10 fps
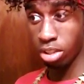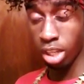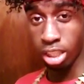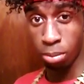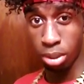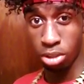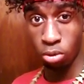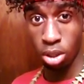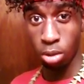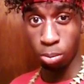she like she been
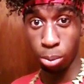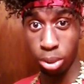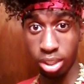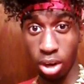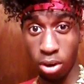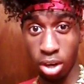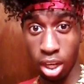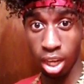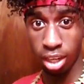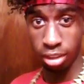chewing on bricks all
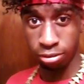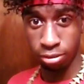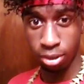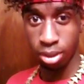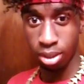her life.